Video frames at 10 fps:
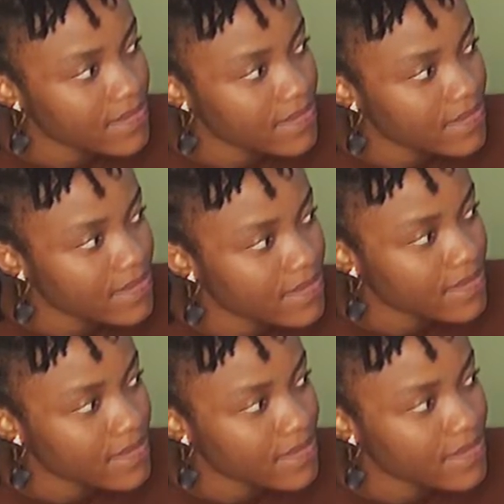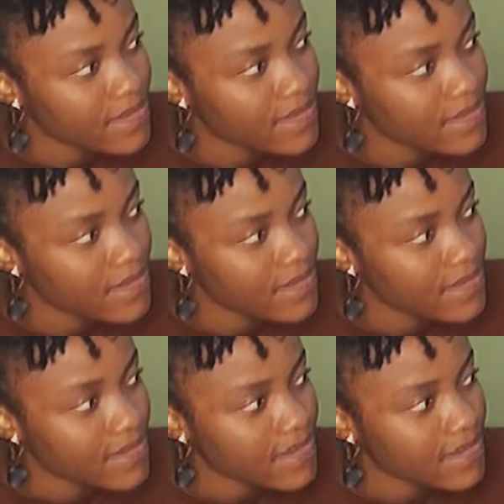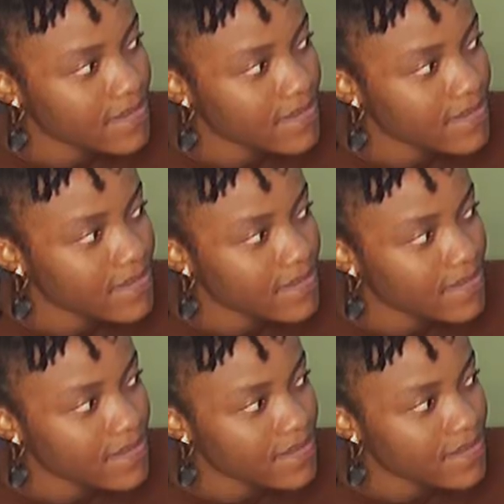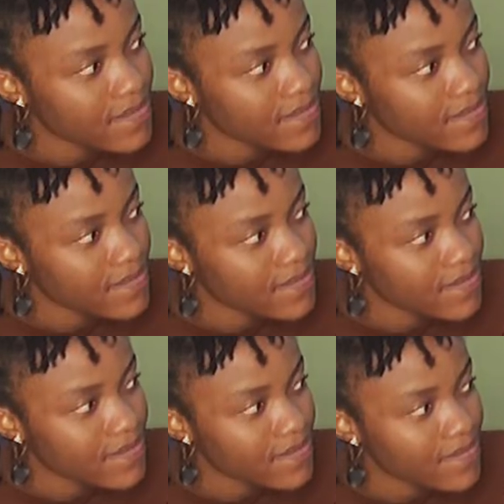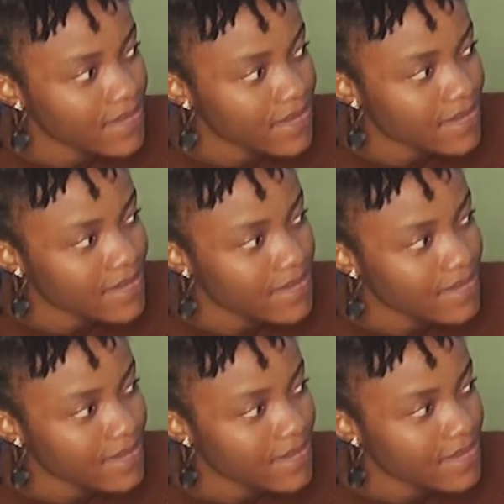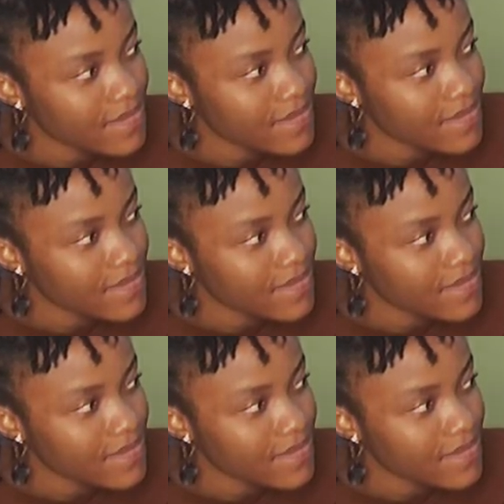The person shown says nothing.